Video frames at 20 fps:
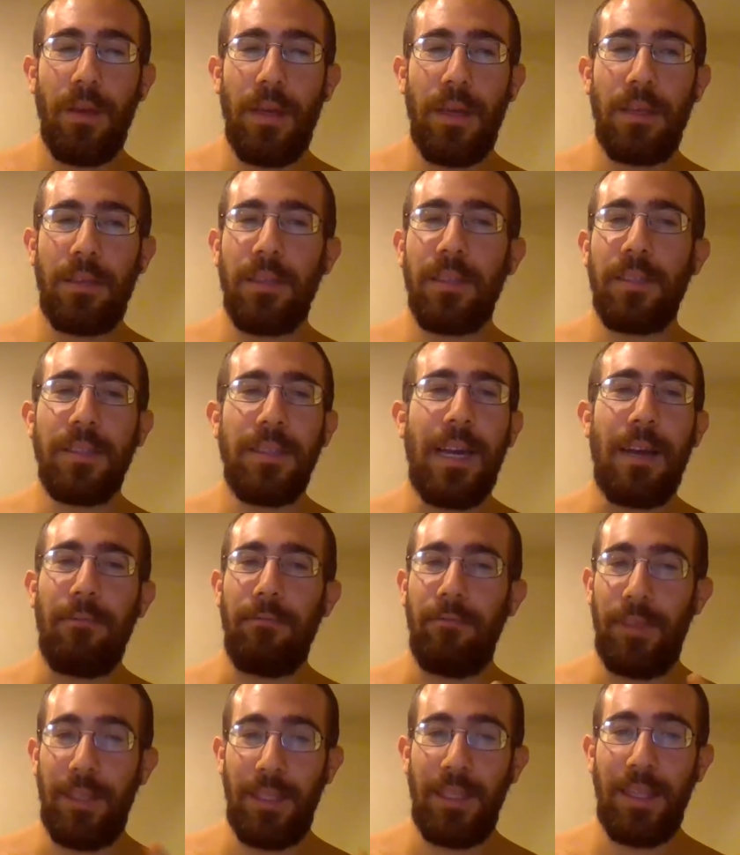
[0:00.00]
It does not
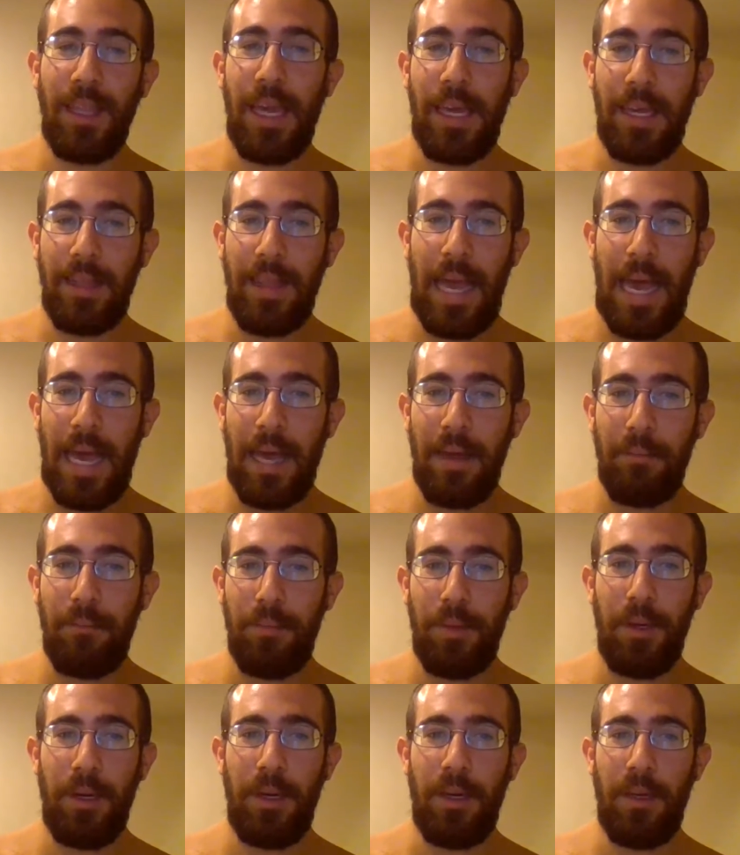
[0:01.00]
really like that,
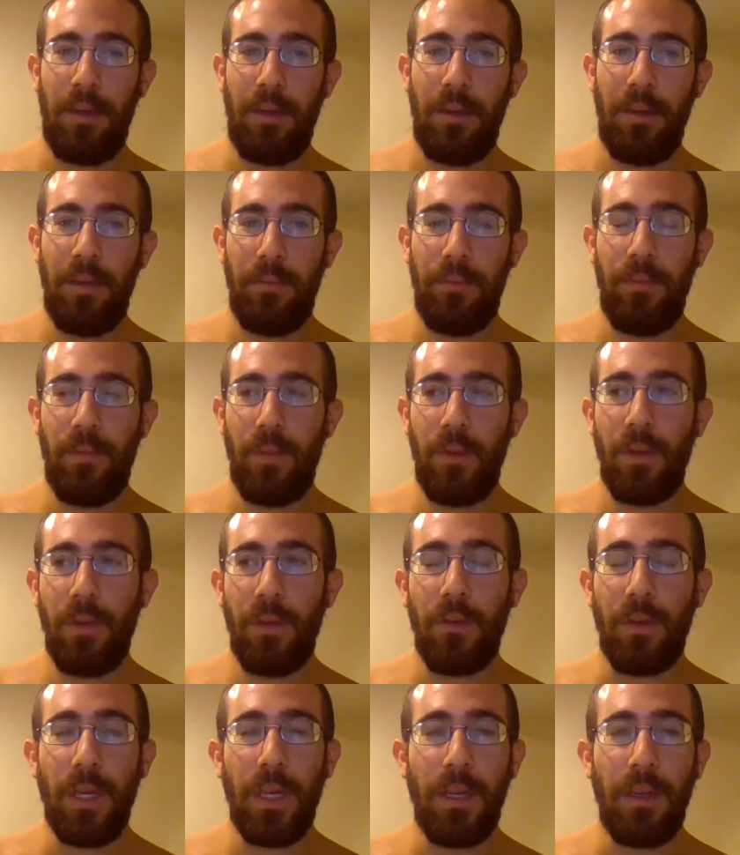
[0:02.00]
but
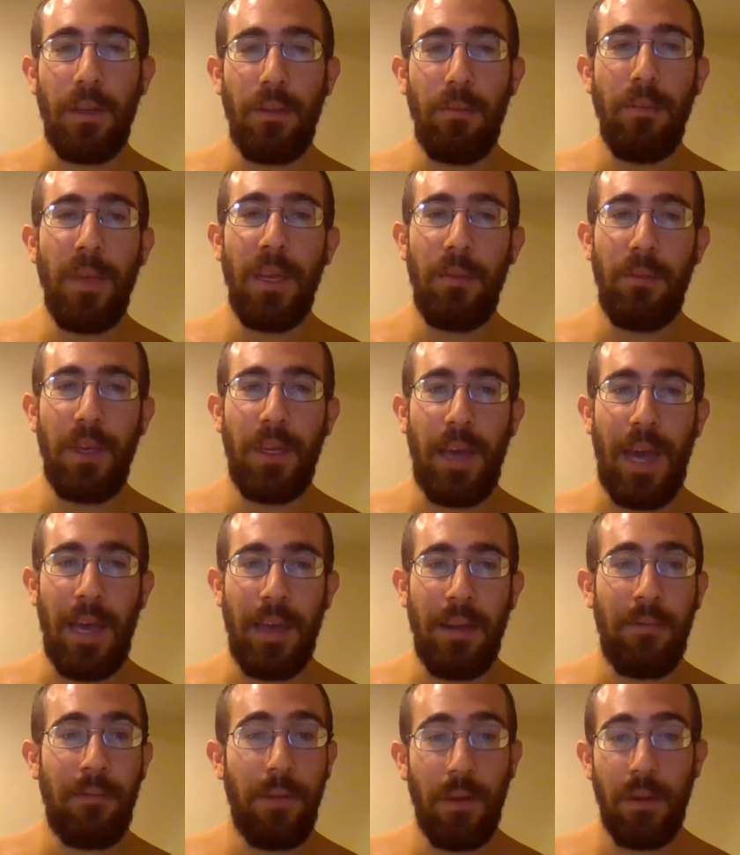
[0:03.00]
you can maybe
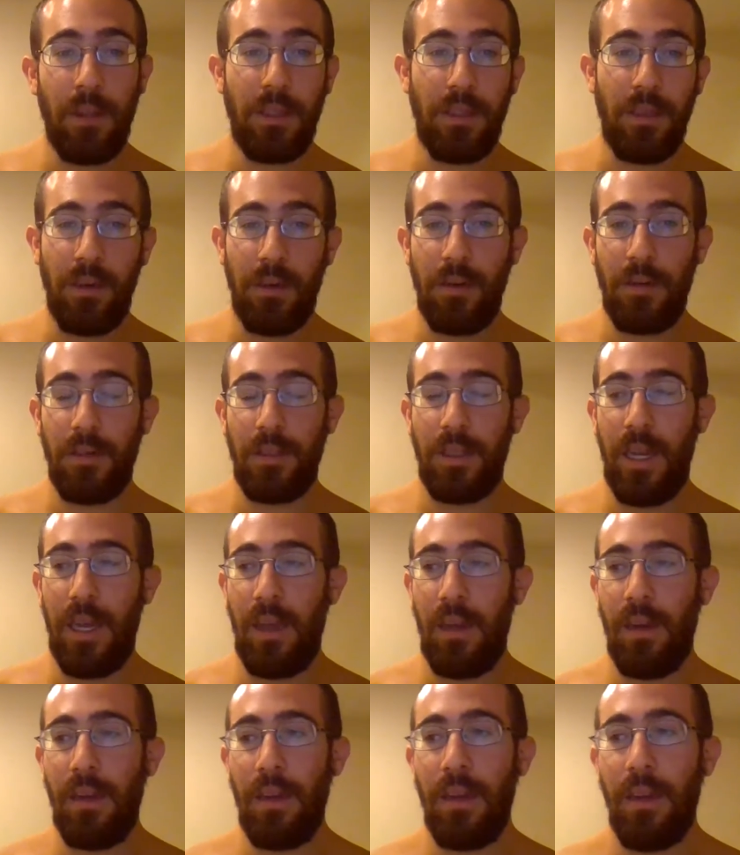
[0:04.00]
kind of feel this and
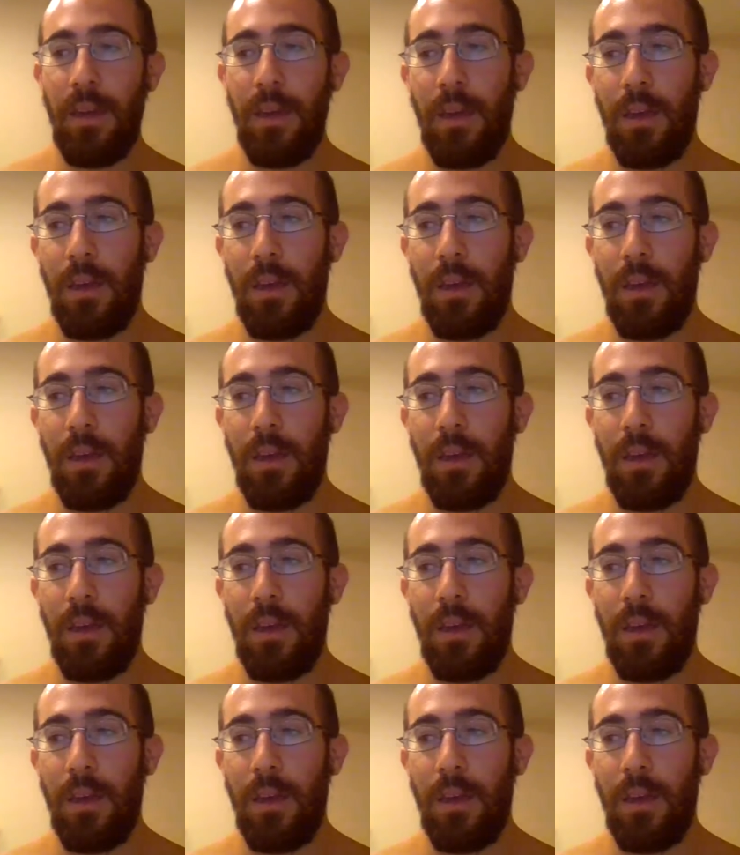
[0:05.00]
understand it.